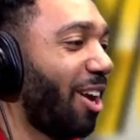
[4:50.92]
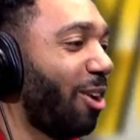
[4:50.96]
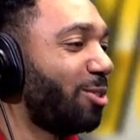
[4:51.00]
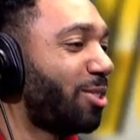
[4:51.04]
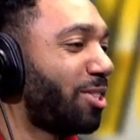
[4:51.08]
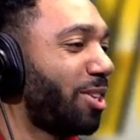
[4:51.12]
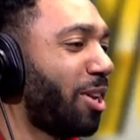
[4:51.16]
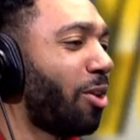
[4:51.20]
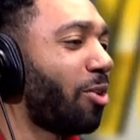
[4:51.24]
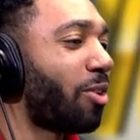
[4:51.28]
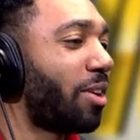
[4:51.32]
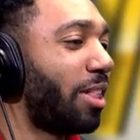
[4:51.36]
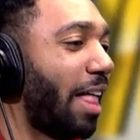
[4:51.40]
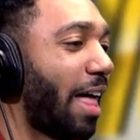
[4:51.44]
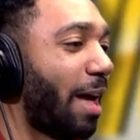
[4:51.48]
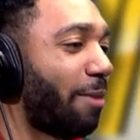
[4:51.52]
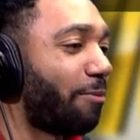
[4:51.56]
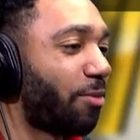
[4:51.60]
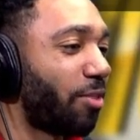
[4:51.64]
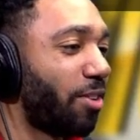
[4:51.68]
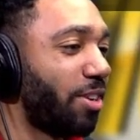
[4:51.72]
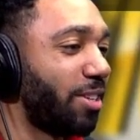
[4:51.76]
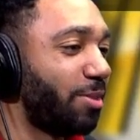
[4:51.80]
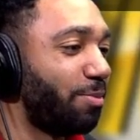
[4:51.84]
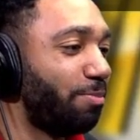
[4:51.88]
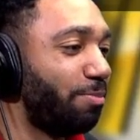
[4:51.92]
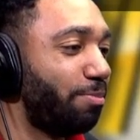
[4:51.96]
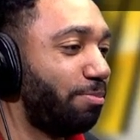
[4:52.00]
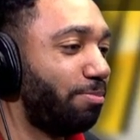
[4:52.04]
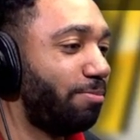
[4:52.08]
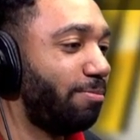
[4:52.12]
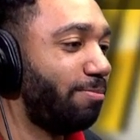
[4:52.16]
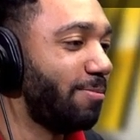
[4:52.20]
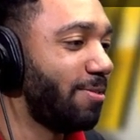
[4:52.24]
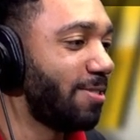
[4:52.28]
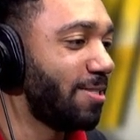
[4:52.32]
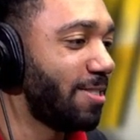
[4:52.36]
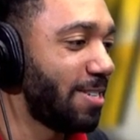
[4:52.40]
Yo, she don't clap for his...
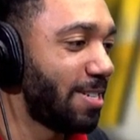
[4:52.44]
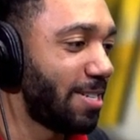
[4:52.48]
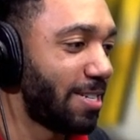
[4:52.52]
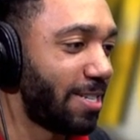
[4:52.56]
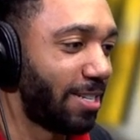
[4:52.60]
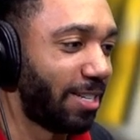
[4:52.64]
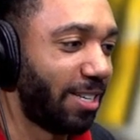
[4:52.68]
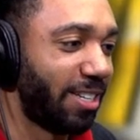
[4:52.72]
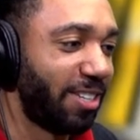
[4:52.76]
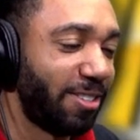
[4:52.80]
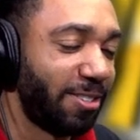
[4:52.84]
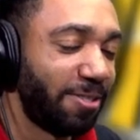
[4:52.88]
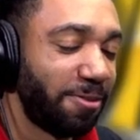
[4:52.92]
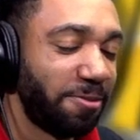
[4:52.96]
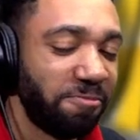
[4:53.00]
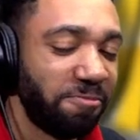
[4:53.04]
Ugh.